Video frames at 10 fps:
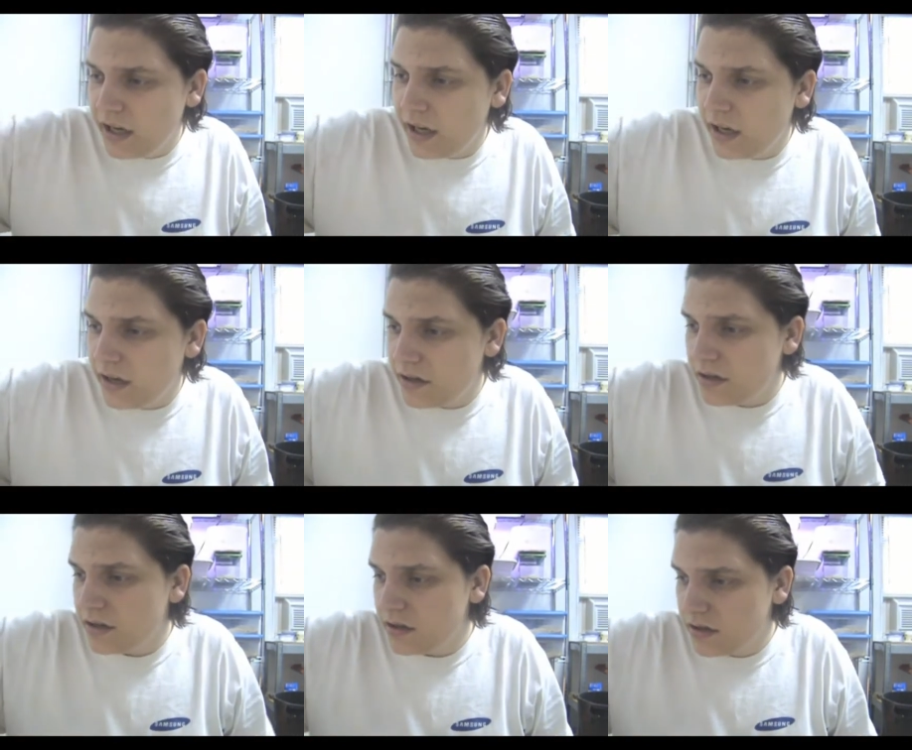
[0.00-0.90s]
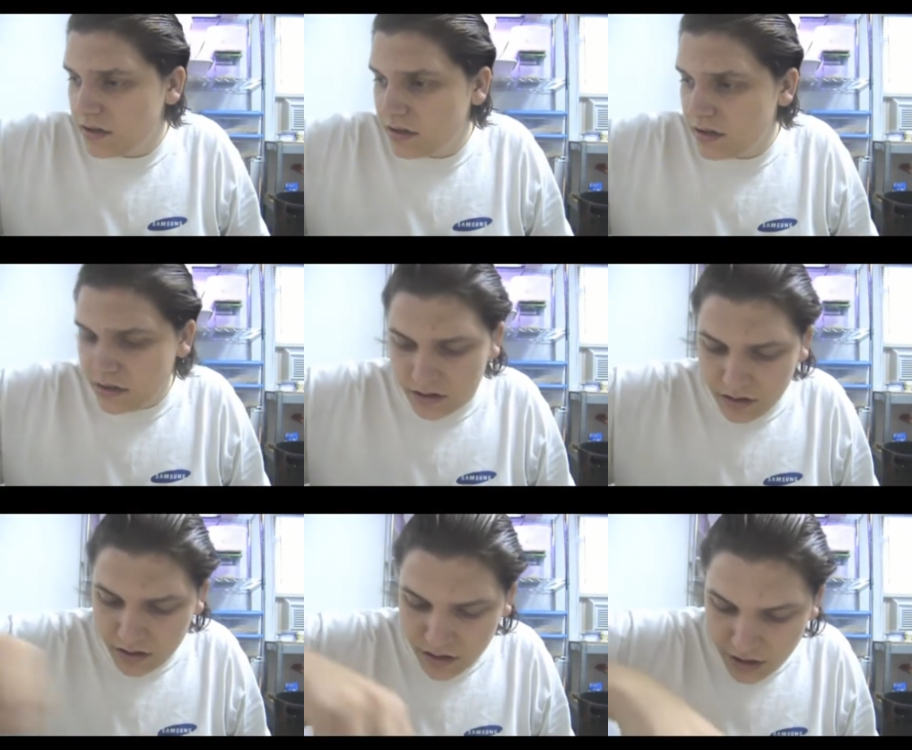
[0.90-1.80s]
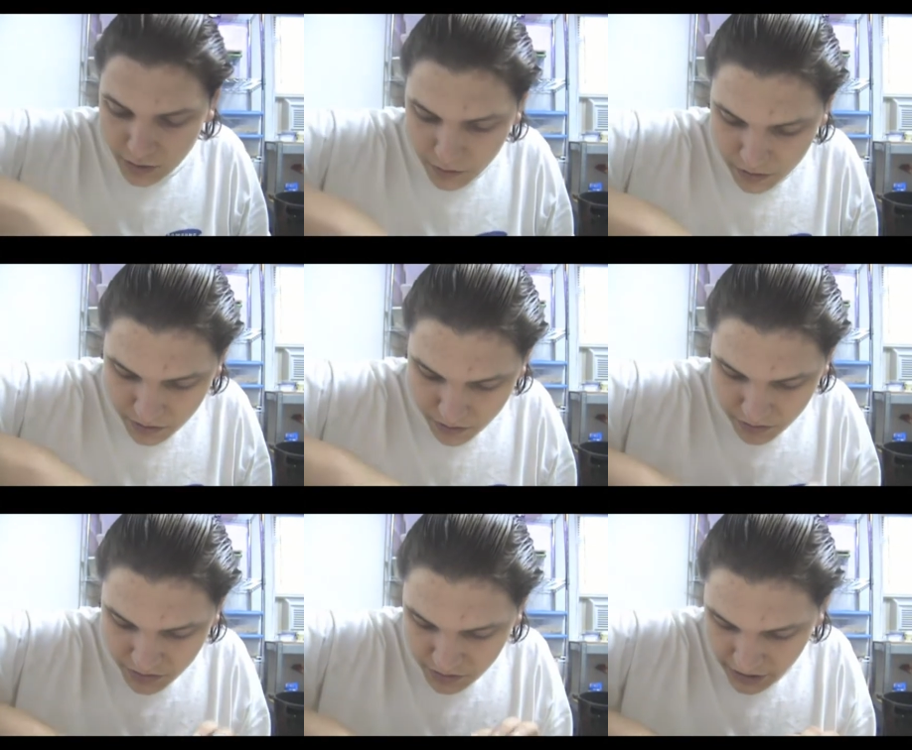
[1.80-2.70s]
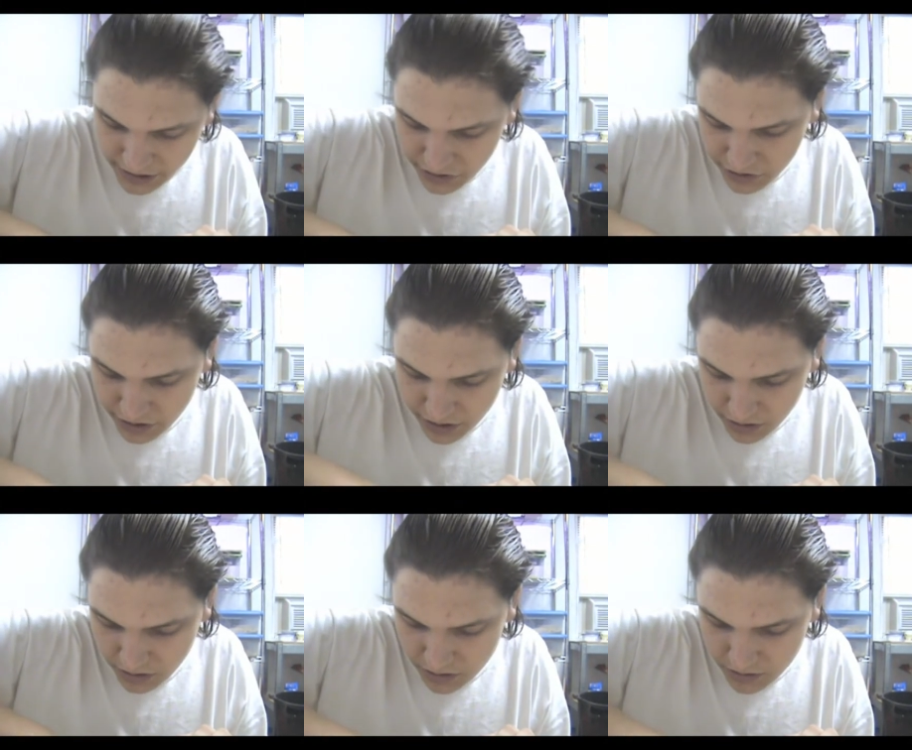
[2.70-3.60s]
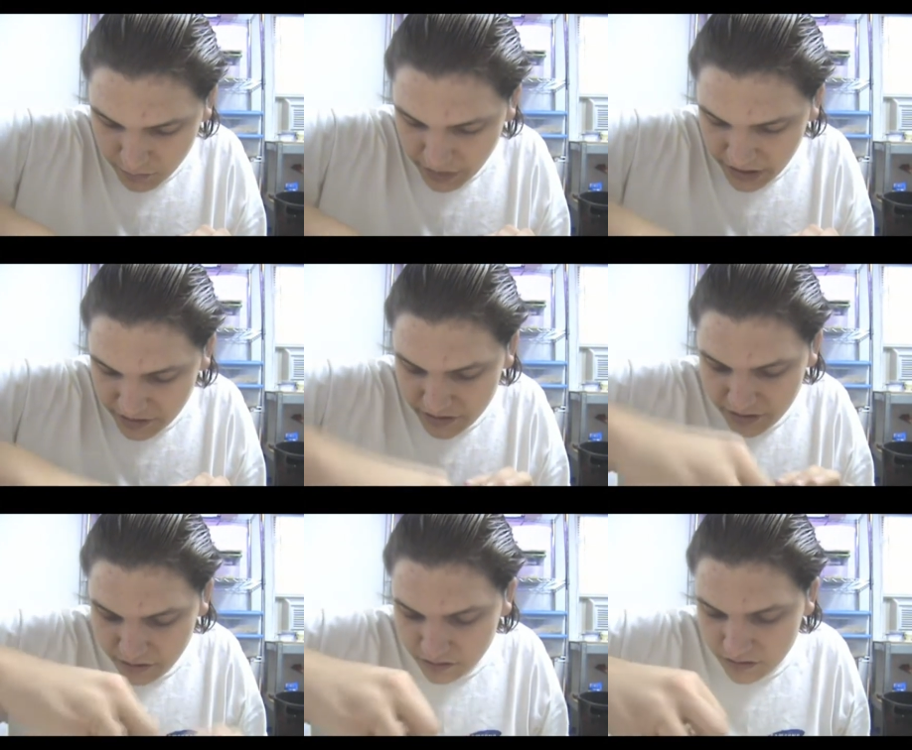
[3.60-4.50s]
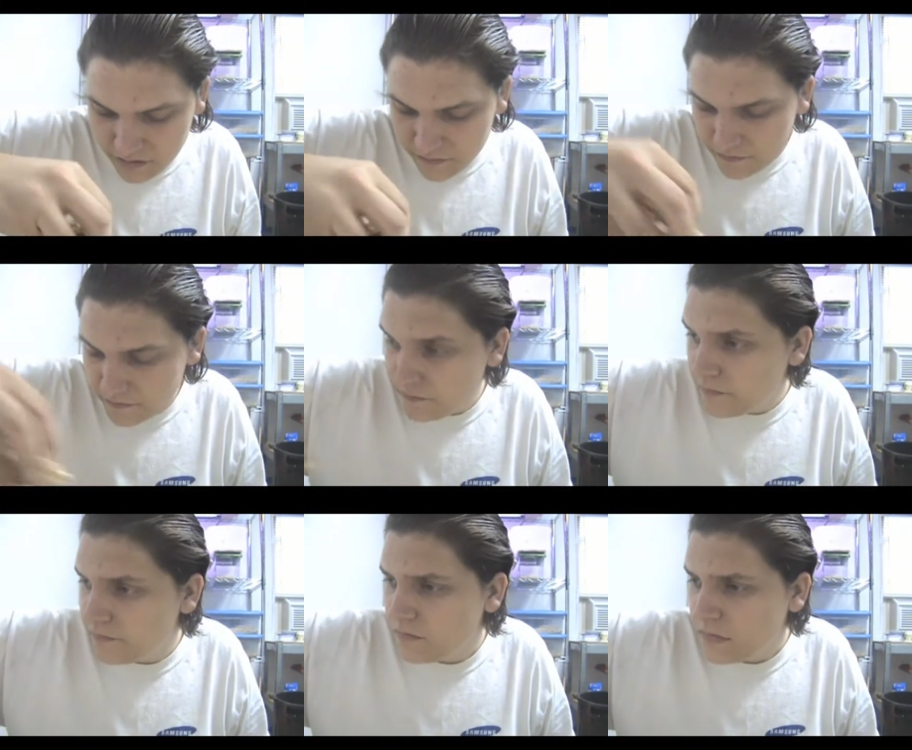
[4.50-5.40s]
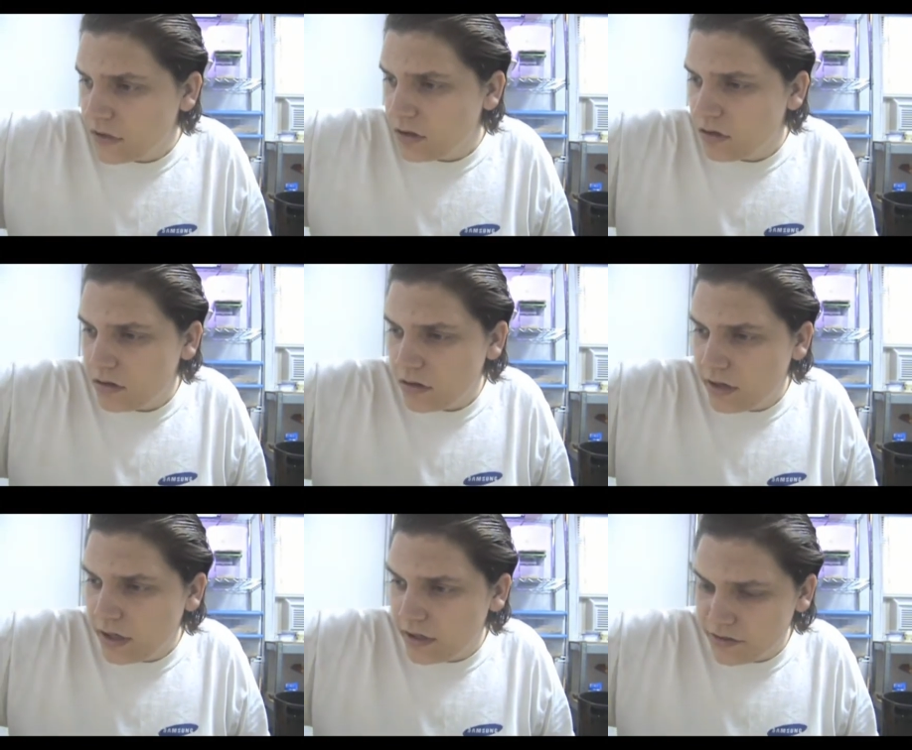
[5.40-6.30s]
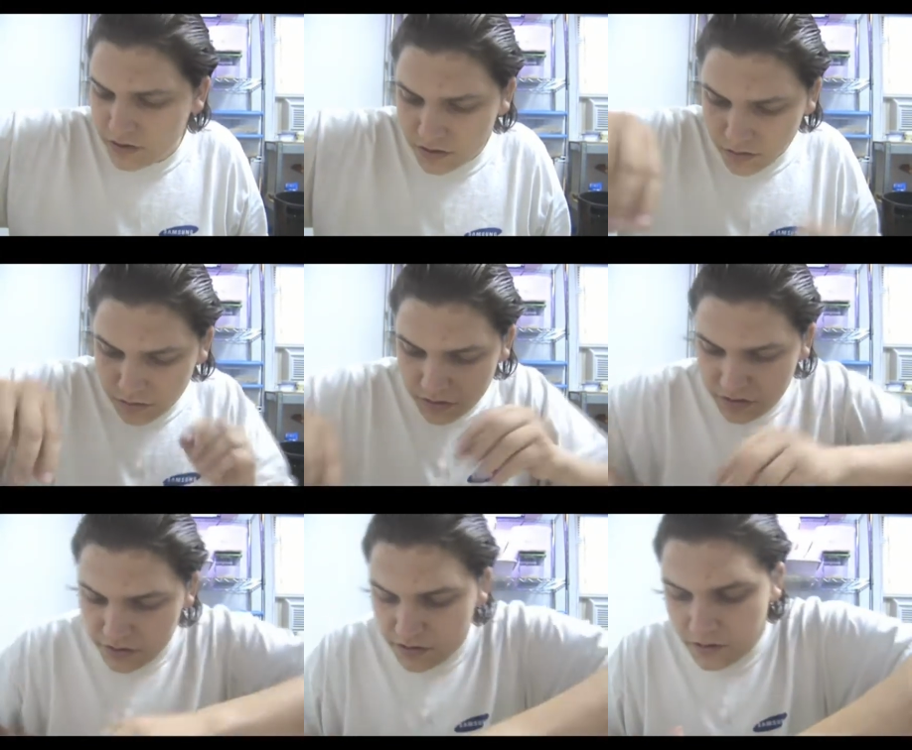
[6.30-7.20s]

And he produced last year some pastels and sold to